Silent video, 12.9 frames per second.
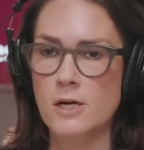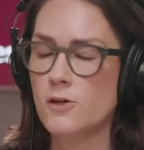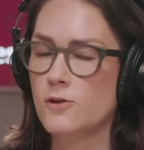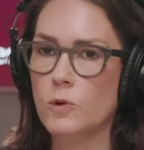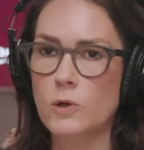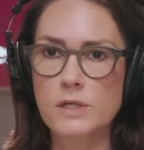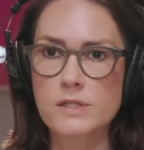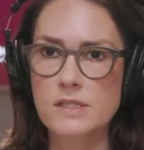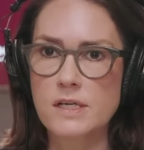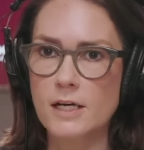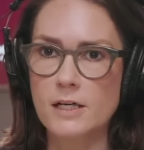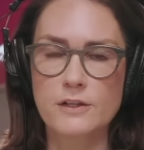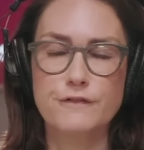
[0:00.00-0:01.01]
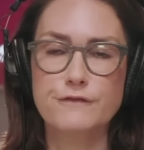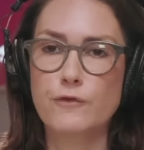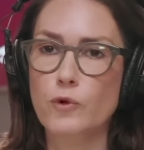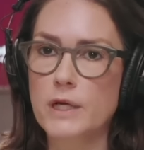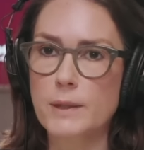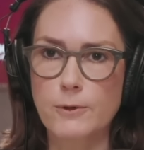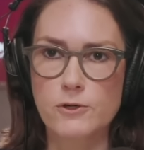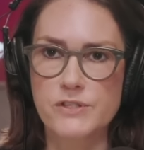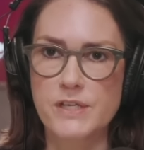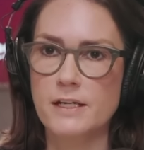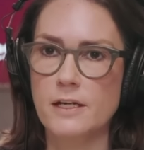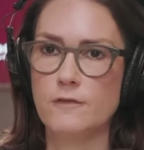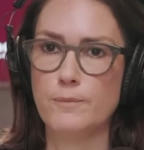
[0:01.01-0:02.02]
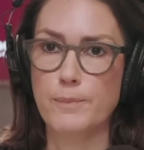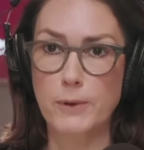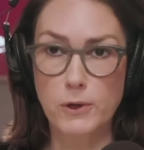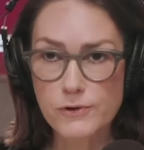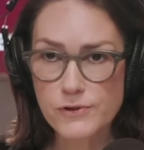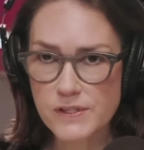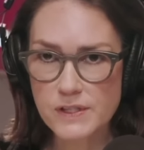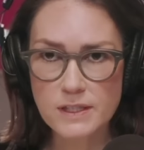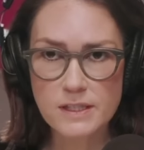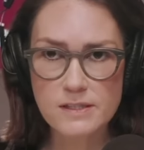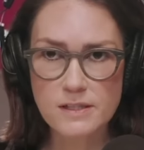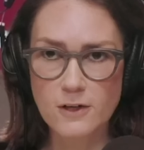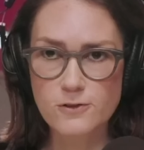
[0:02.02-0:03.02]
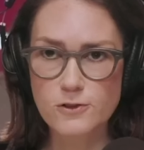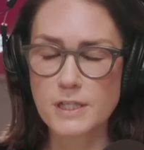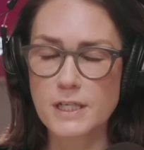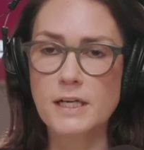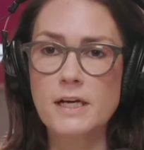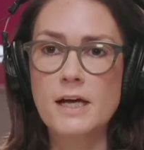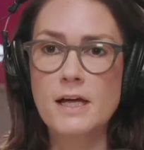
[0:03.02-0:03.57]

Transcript: The war is not on the 40% of births in this country